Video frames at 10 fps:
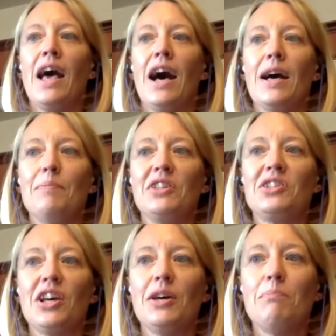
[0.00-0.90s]
The
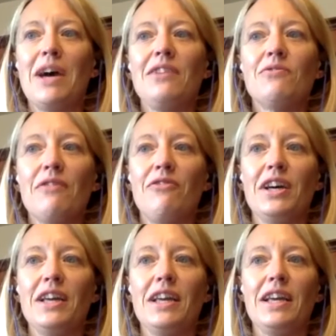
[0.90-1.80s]
term main
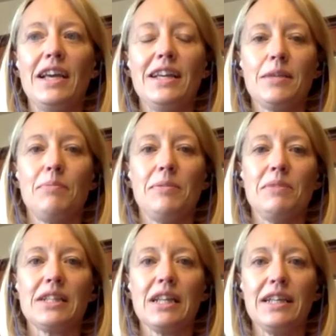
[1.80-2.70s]
river is a bit
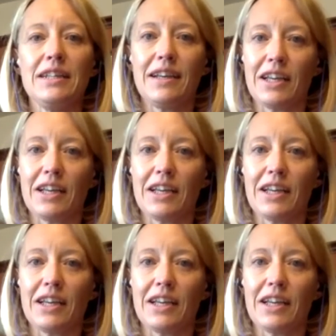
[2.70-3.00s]
misleading.